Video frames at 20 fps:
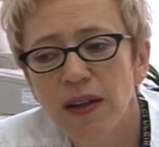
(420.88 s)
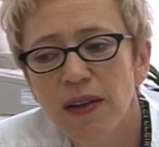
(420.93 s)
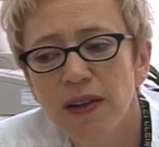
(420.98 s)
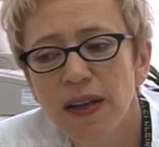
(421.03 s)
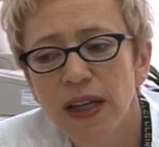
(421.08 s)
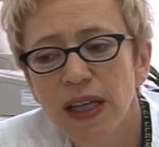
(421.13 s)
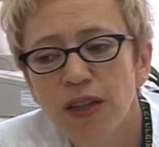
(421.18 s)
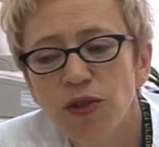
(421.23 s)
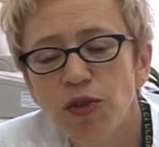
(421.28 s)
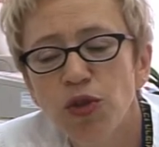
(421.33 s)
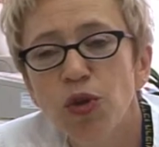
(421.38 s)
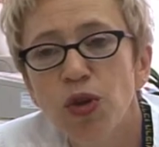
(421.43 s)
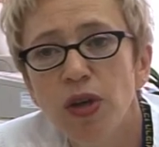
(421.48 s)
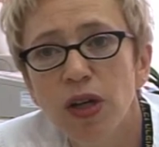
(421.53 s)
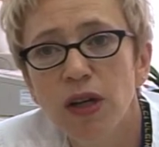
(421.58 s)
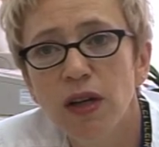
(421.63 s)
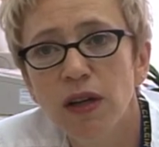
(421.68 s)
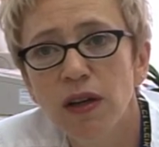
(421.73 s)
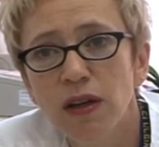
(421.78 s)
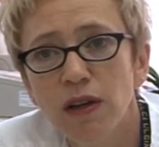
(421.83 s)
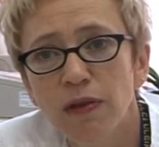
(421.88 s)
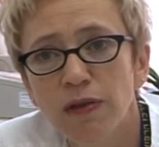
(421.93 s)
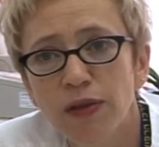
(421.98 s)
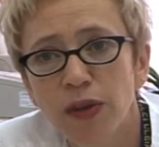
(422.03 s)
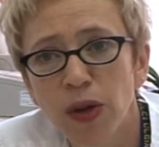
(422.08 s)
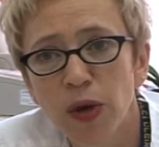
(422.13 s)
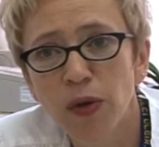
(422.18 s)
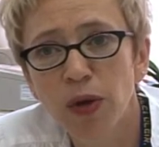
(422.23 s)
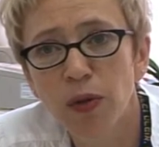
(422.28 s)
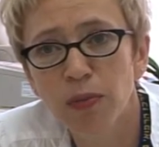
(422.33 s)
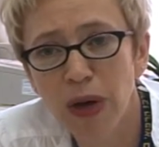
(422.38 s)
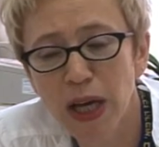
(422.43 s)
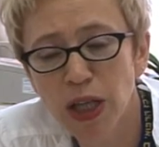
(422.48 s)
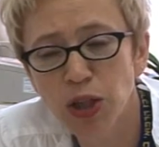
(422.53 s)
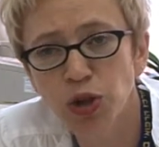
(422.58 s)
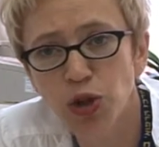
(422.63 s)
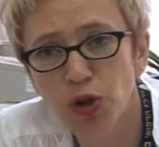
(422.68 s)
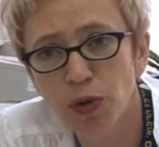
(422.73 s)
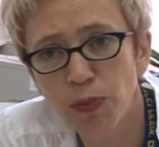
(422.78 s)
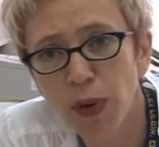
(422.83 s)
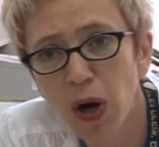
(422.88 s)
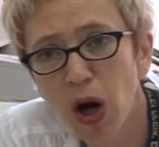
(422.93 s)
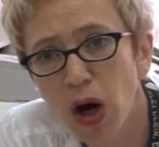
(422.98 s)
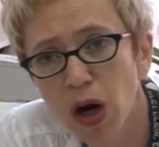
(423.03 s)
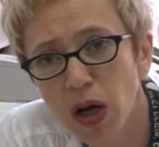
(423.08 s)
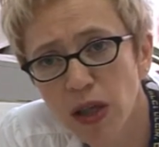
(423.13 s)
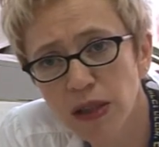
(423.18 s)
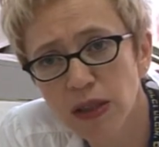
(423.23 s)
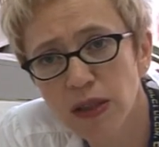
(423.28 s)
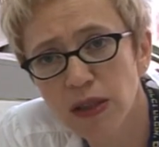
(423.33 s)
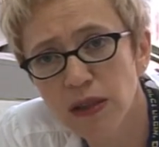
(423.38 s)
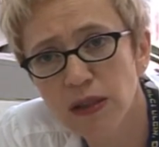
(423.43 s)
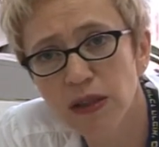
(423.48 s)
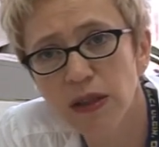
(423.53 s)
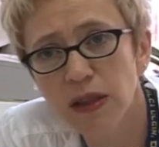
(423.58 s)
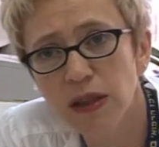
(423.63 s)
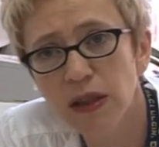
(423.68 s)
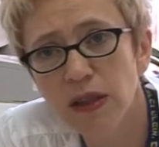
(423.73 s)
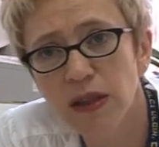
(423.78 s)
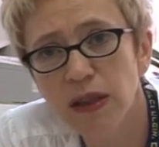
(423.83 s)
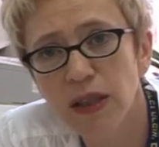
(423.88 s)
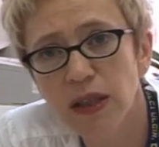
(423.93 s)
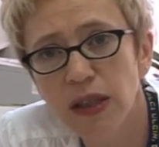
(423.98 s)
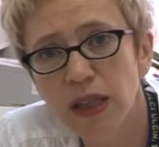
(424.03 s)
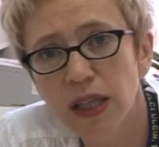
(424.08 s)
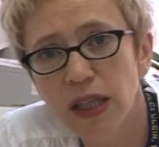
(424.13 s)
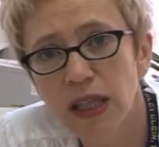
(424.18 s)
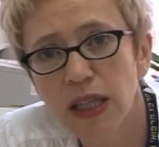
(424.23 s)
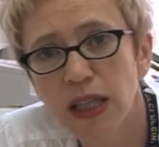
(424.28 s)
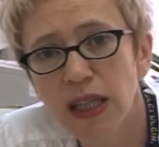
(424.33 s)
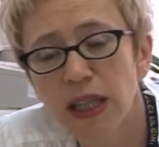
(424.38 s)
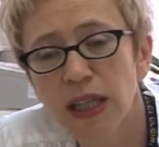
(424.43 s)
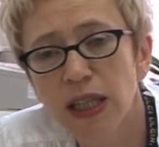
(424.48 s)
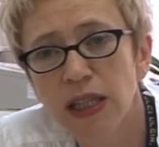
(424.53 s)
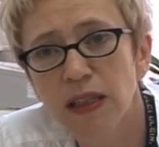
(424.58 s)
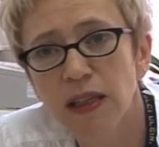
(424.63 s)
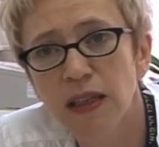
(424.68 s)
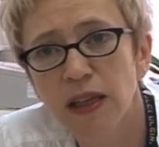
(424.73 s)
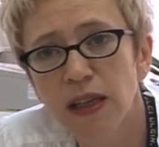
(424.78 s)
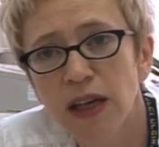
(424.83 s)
they took a very major part in